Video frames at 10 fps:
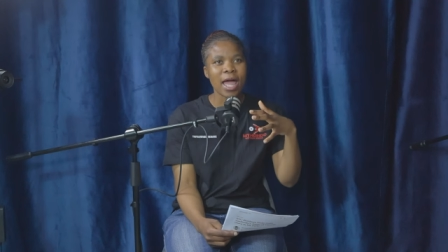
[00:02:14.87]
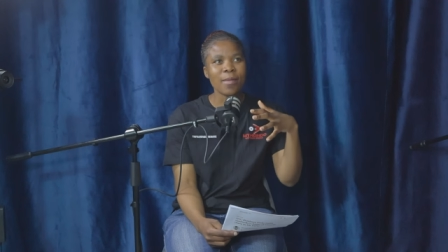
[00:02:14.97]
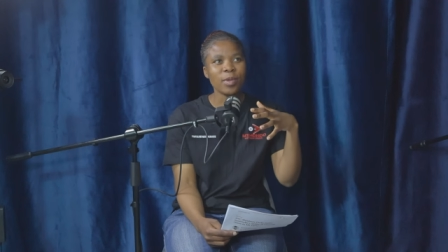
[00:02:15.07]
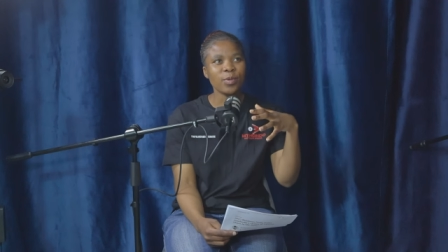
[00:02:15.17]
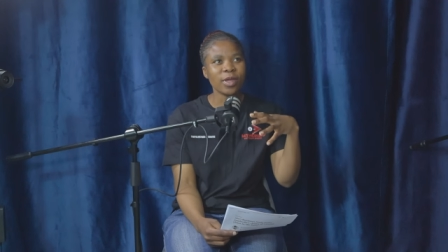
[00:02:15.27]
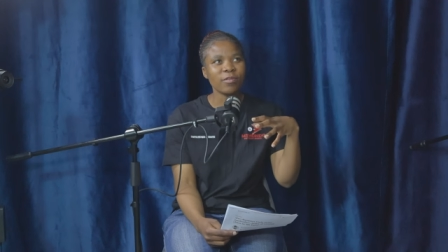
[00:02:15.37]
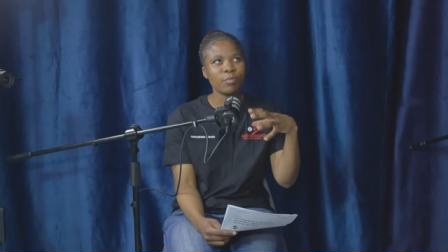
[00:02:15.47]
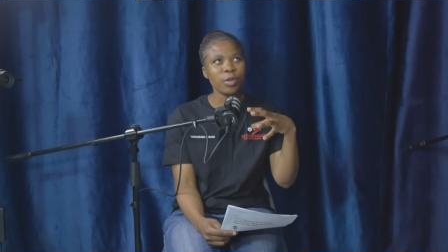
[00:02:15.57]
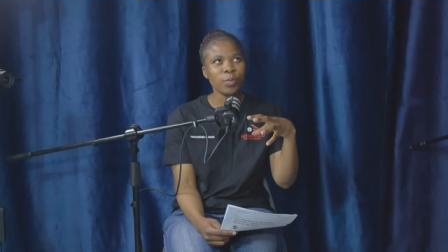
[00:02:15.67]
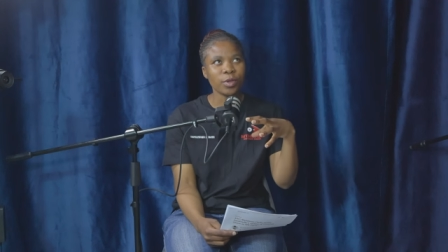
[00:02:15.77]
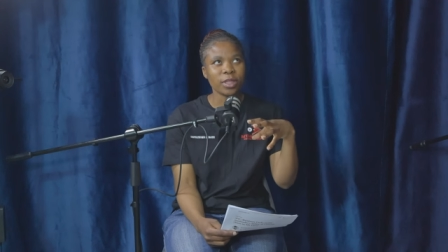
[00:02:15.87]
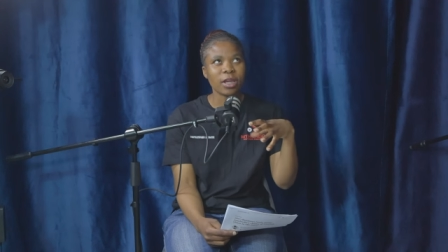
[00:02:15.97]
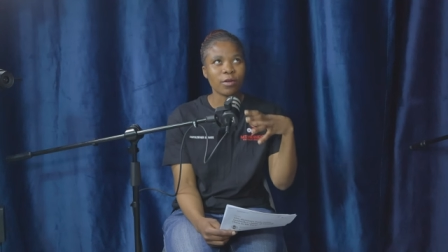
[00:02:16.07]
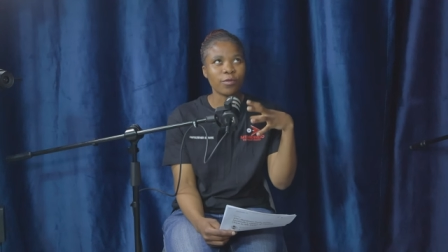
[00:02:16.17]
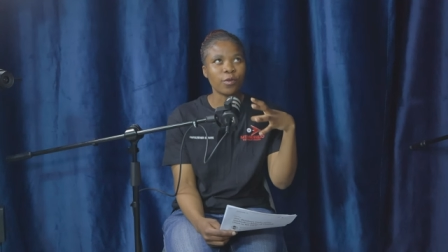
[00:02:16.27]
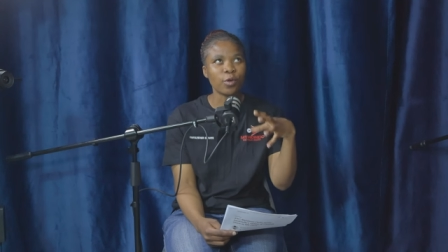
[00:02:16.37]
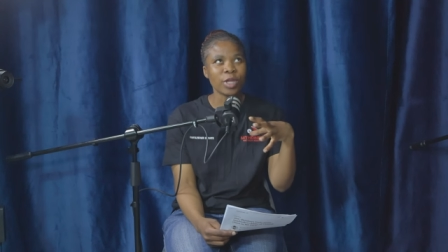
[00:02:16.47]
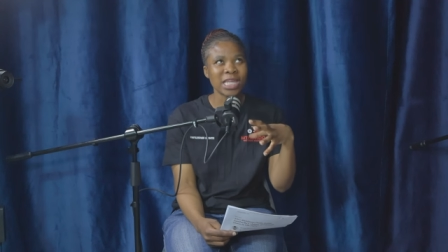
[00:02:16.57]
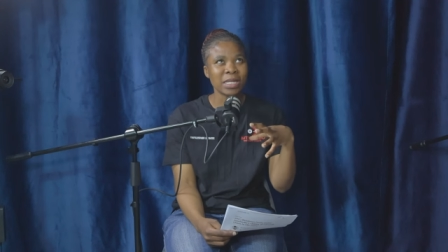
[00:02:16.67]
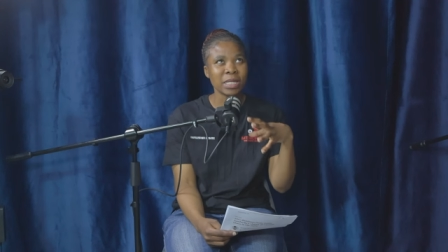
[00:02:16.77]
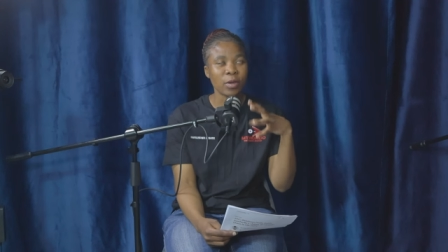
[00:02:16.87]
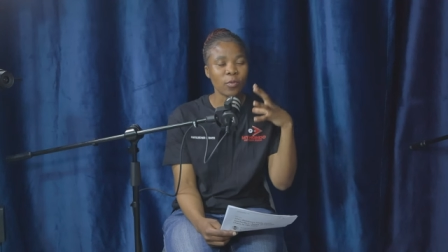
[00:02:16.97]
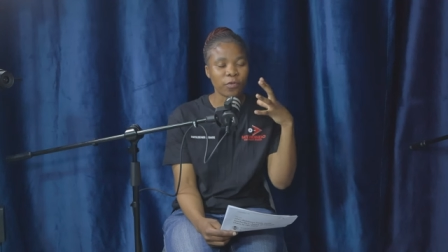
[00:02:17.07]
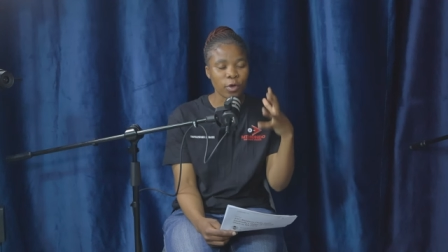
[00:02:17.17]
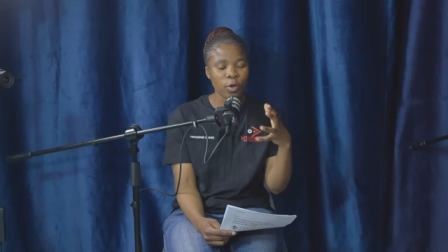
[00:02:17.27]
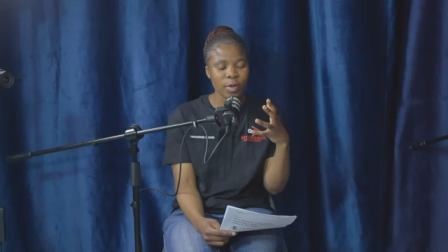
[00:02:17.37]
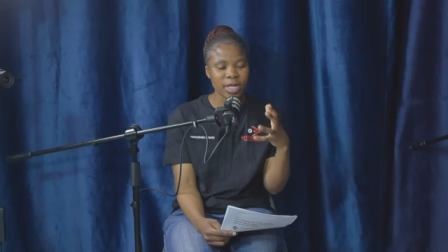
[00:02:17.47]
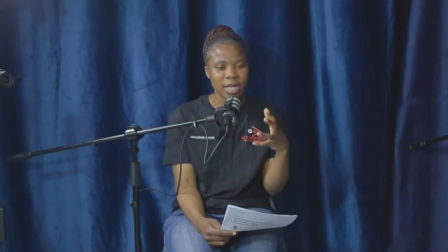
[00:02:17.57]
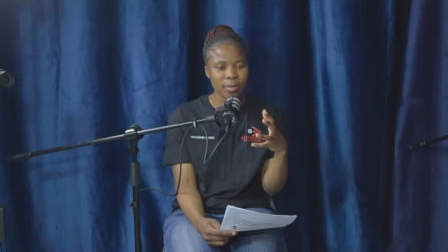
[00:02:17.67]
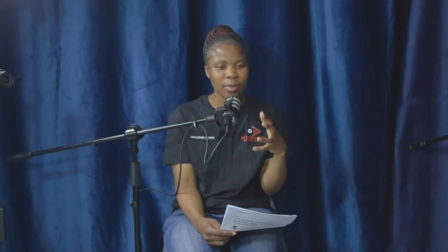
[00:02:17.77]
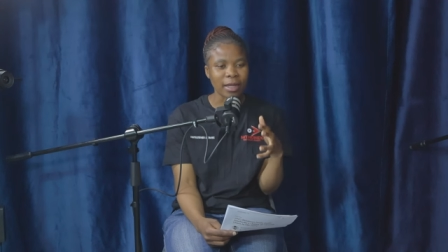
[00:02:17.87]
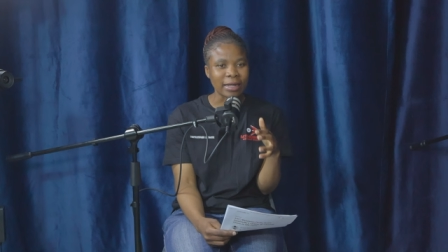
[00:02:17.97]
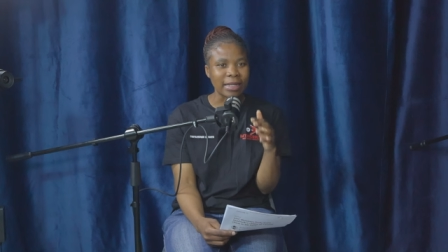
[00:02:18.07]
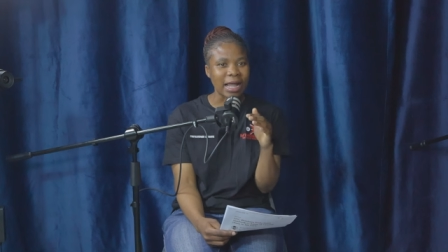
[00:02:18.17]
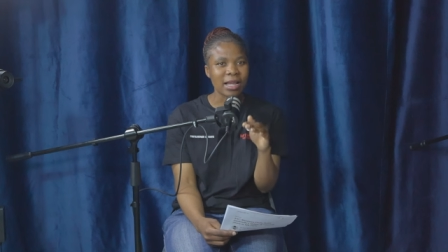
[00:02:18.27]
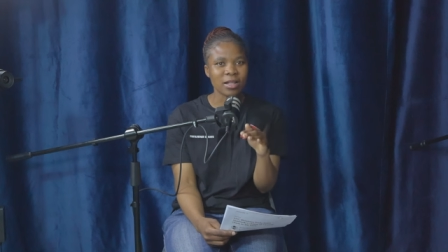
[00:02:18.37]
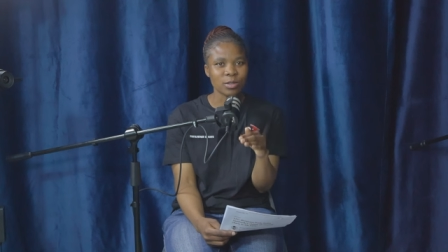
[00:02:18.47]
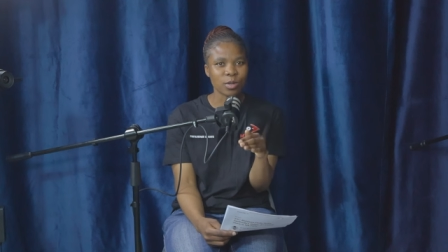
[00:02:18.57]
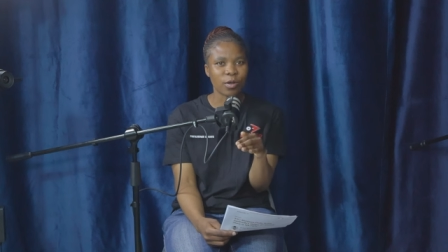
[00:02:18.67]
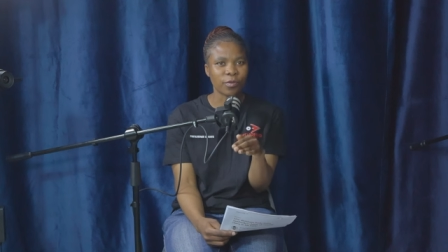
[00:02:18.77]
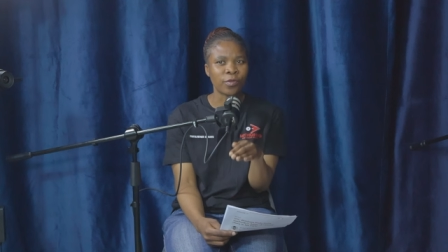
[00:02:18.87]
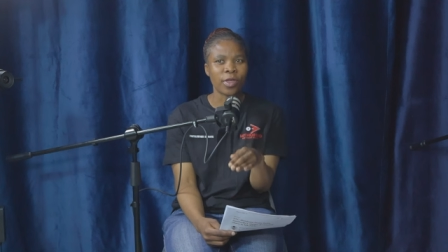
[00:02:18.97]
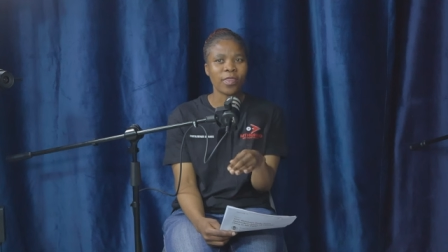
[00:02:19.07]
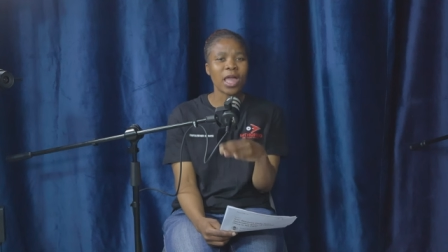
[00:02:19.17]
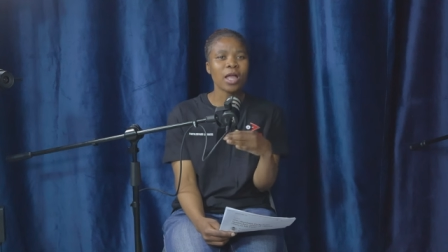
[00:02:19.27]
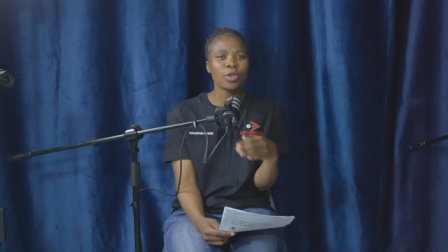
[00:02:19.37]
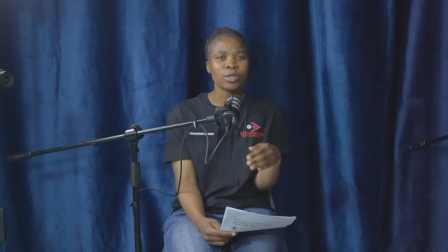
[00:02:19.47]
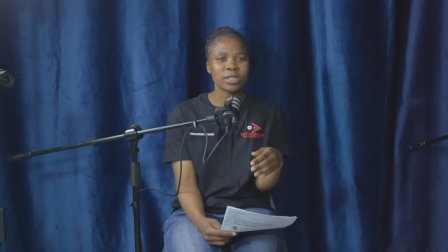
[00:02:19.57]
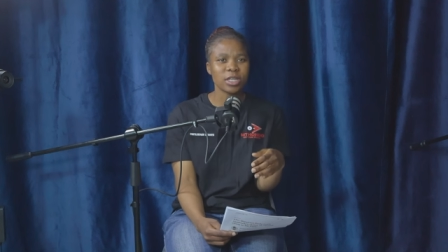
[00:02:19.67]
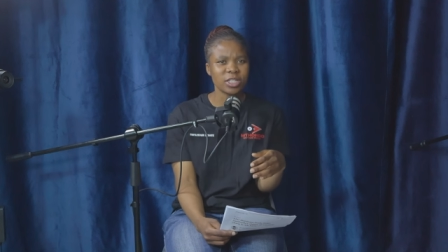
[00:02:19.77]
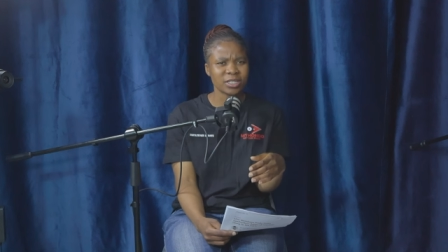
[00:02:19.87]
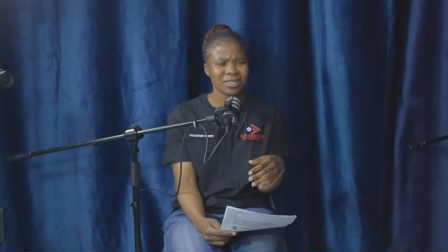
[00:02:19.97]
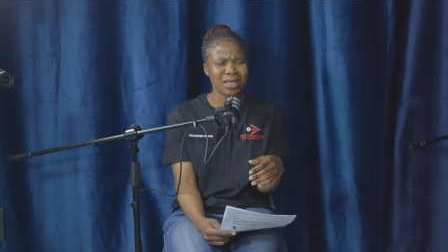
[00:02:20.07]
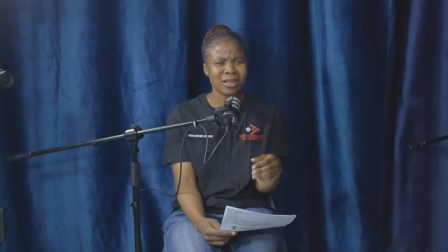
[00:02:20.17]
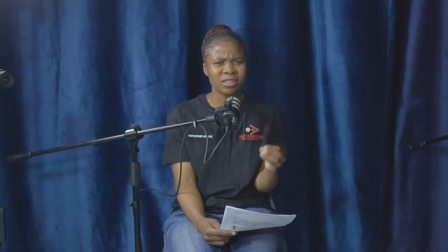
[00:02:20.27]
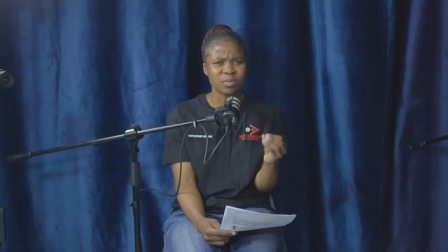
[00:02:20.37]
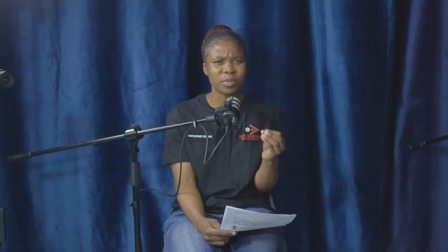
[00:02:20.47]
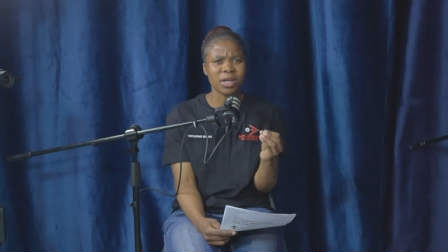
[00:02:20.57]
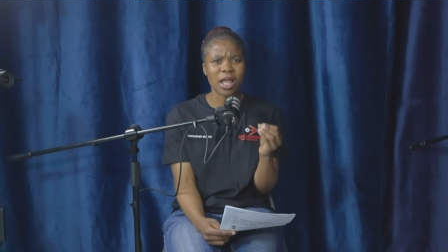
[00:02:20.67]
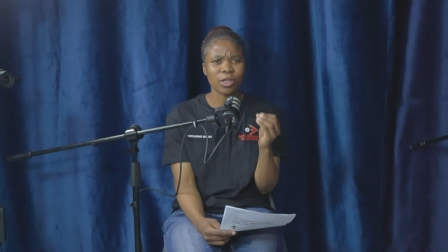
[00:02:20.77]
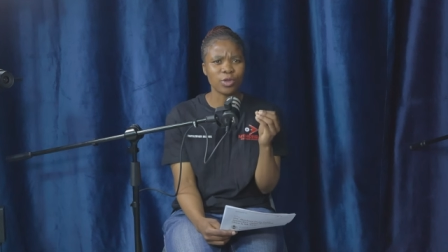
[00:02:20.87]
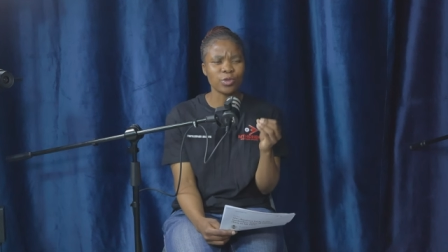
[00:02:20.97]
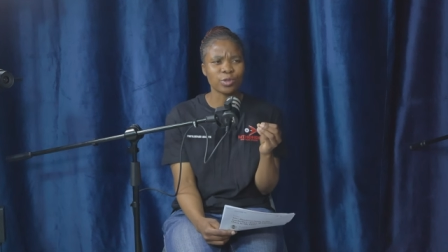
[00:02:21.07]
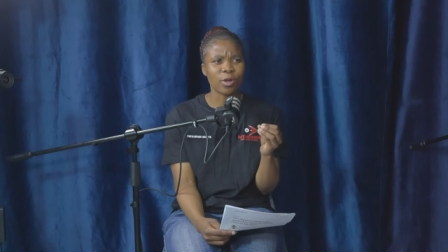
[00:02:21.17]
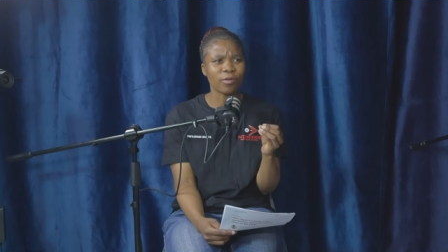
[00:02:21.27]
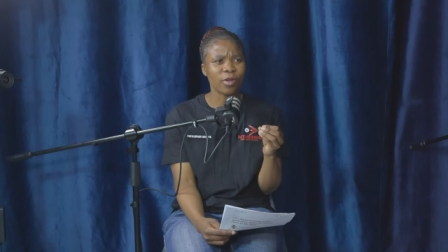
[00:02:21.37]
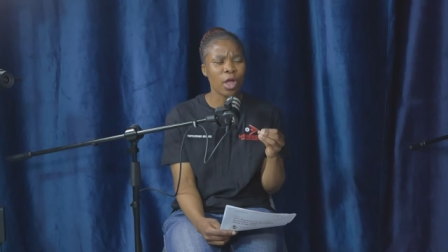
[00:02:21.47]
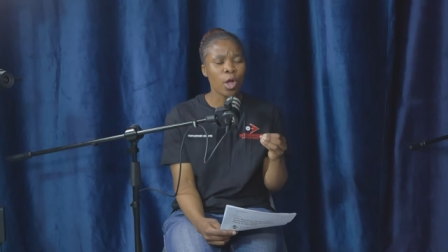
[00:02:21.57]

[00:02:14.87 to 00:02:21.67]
I mean, we have people that are following following him regardless of the accusations that he's been accused of.